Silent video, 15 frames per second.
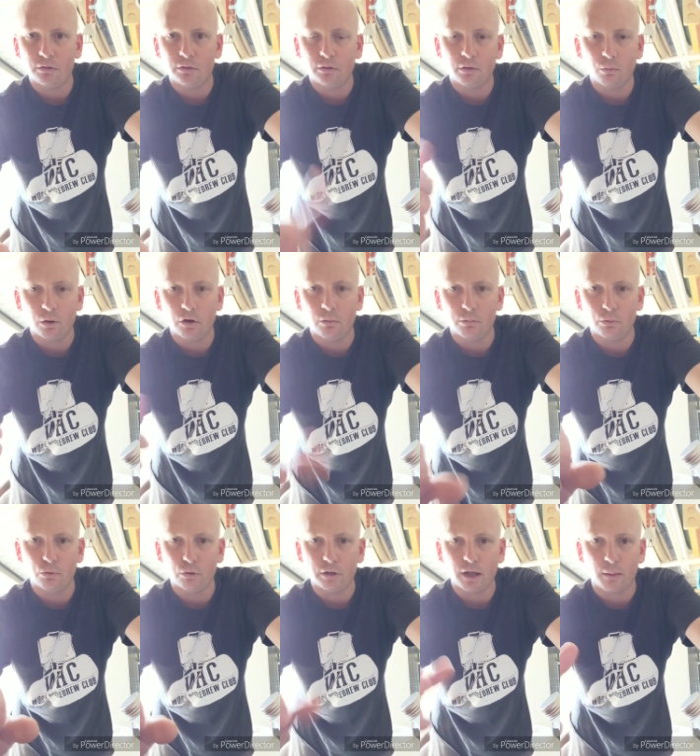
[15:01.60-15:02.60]
and the one I
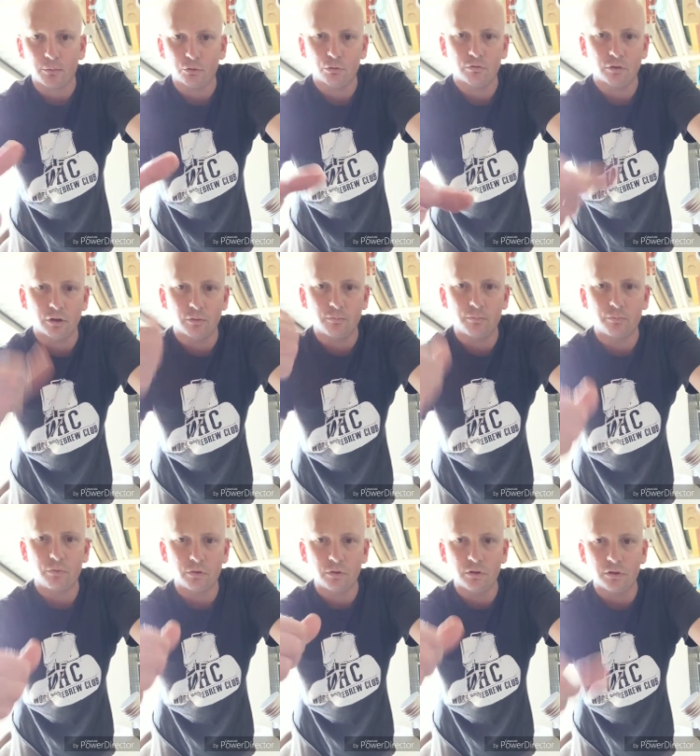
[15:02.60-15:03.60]
brought comes with the
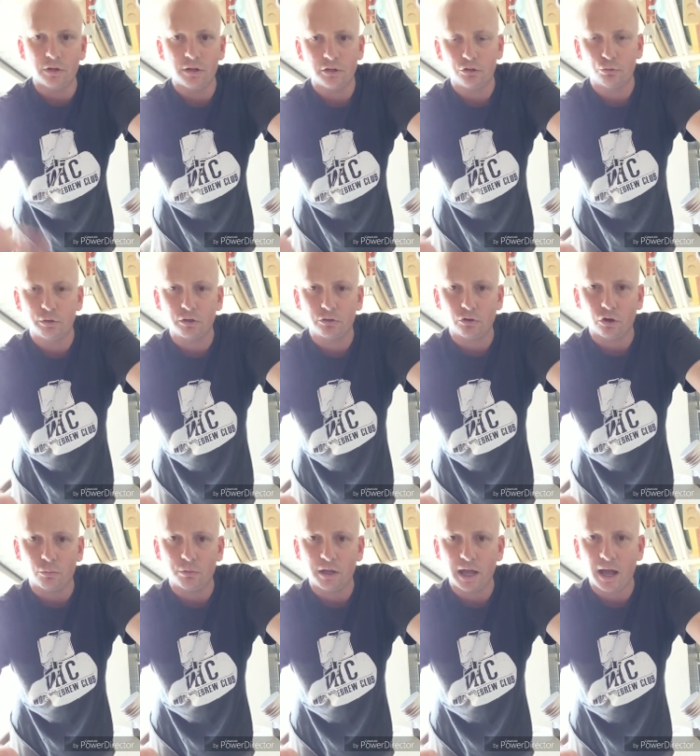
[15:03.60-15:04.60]
swing
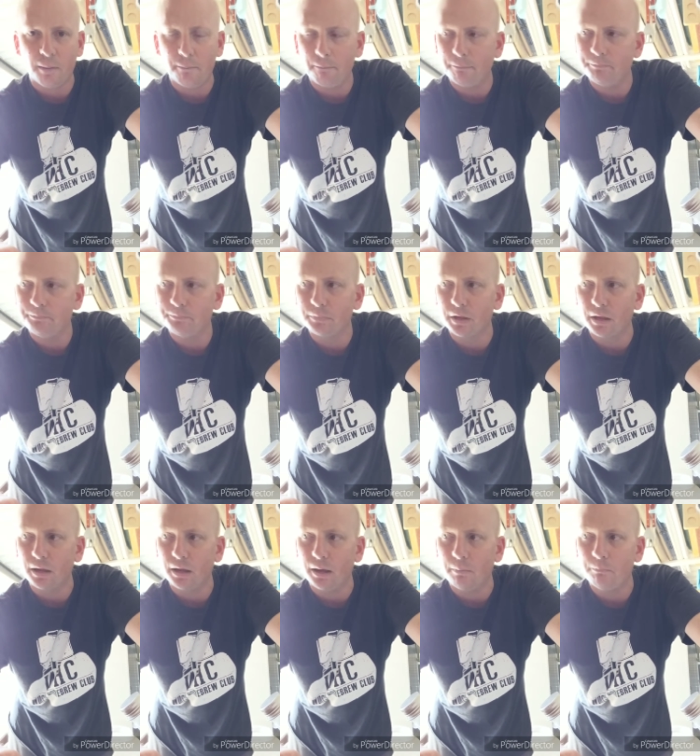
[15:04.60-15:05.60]
top cap,
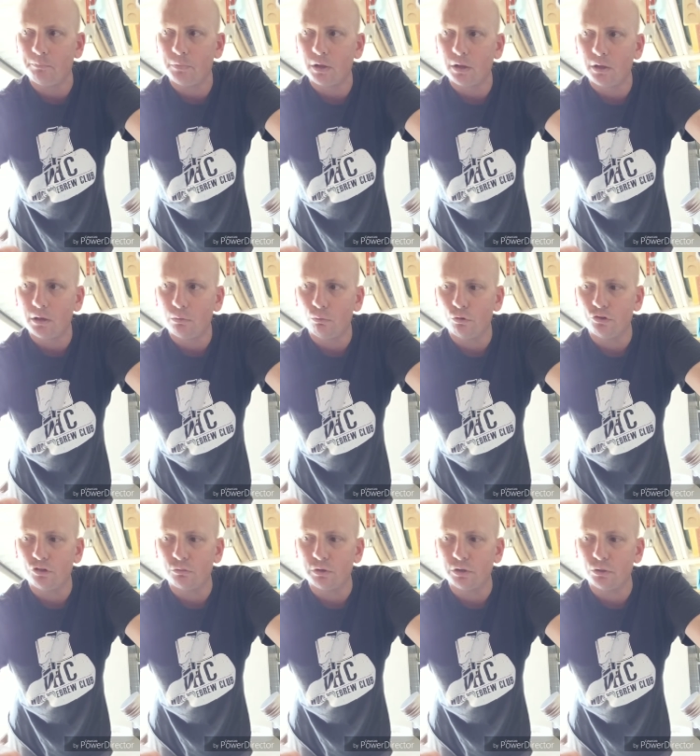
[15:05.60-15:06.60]

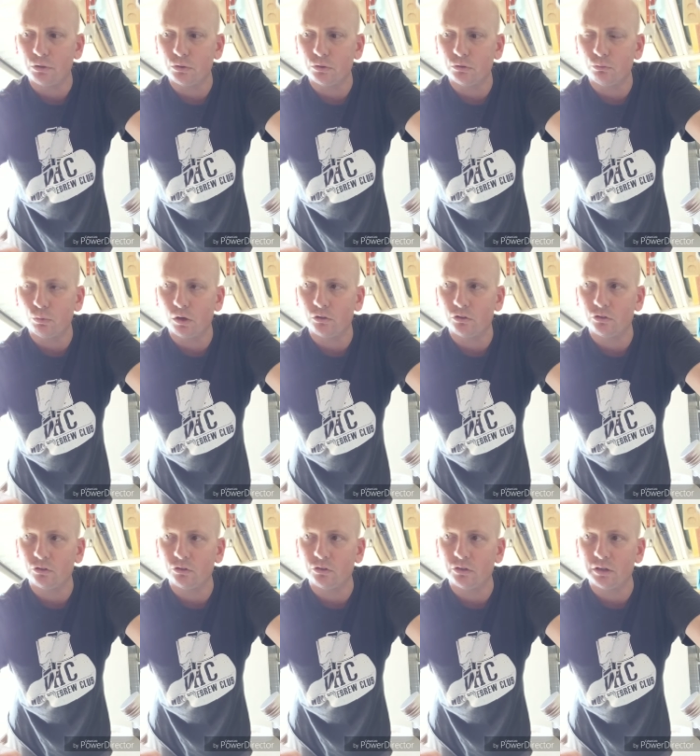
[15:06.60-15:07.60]
which should be good
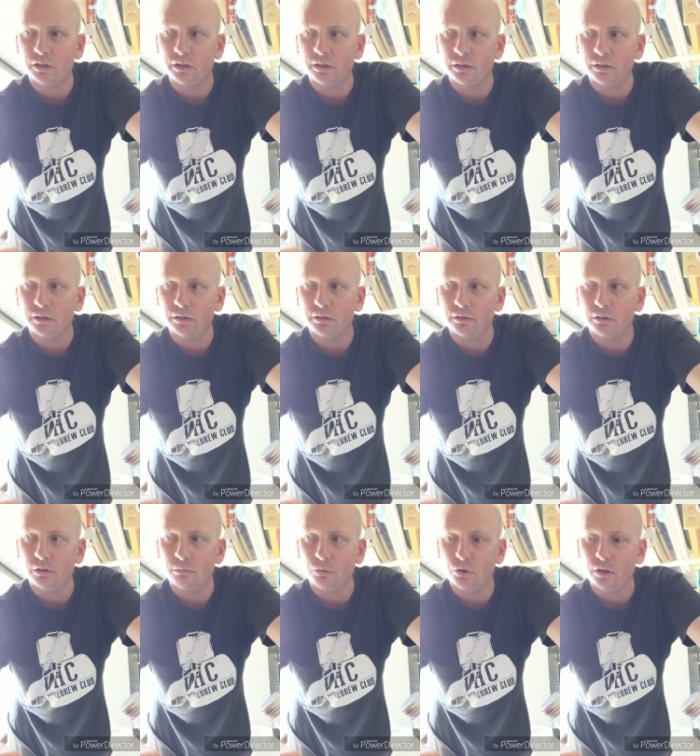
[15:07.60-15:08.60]
once the
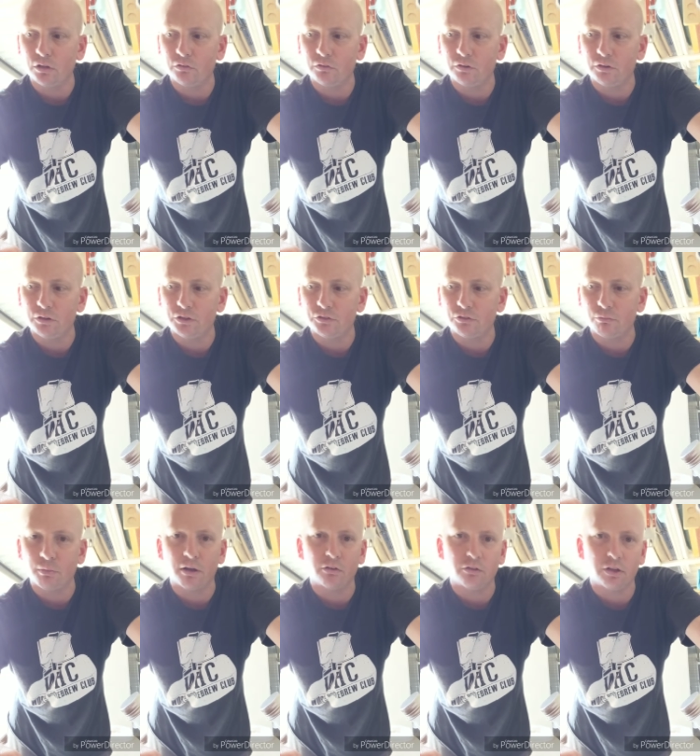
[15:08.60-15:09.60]
the mead's finished
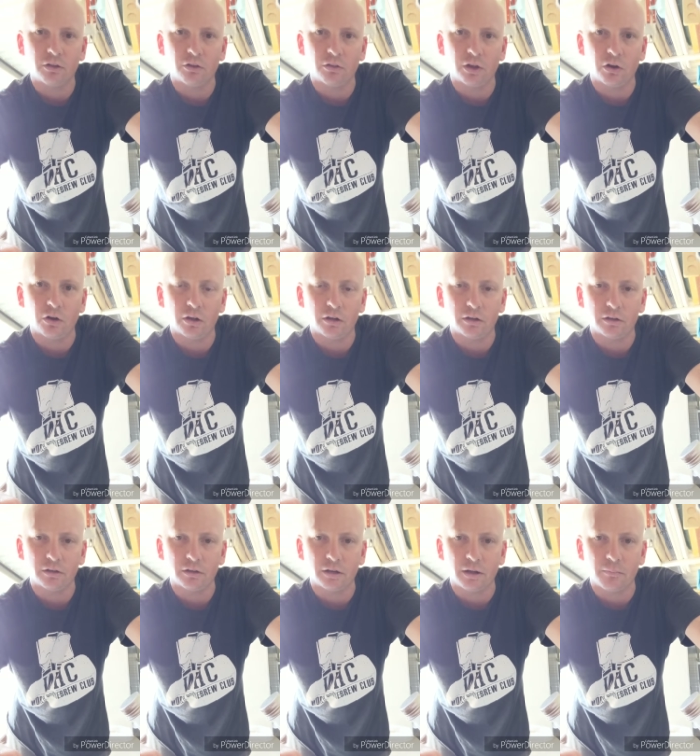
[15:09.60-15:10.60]
fermenting, and then I
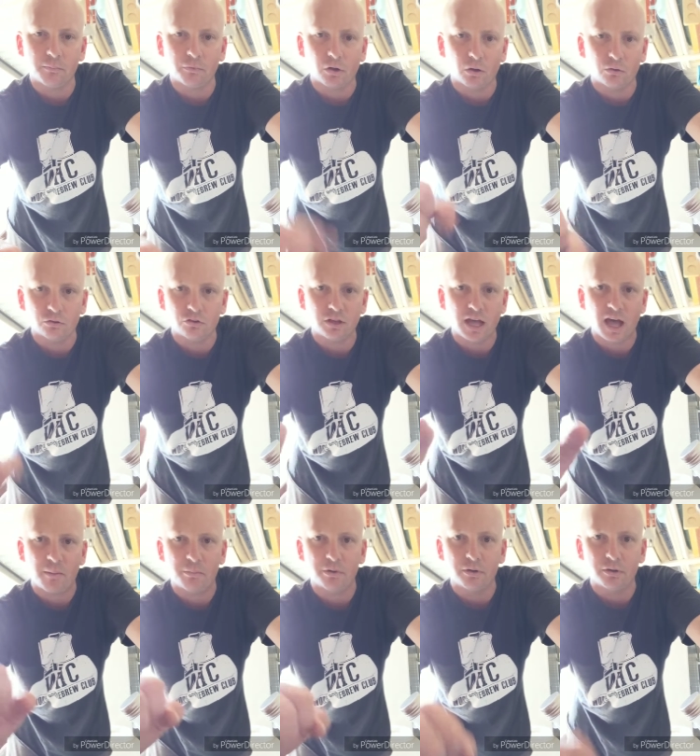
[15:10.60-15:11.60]
can I'll just
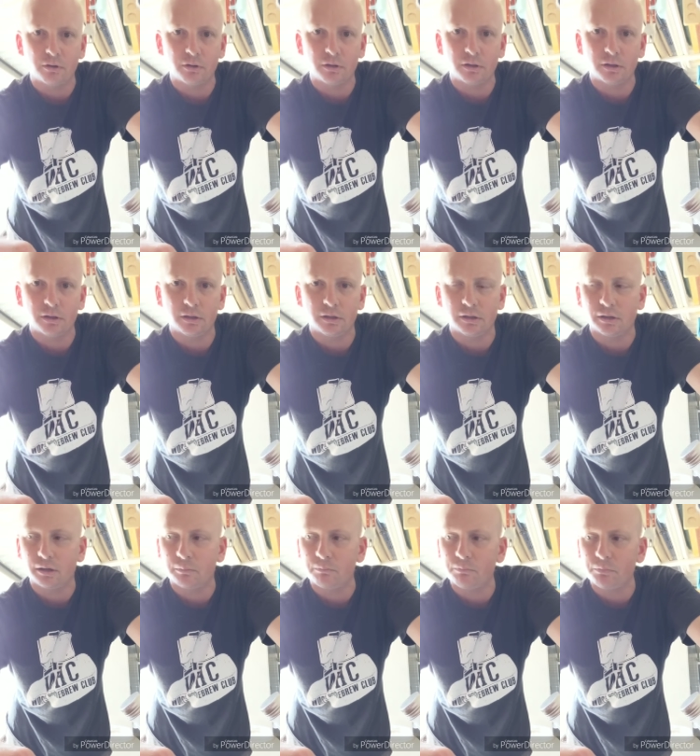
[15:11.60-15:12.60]
cap it. And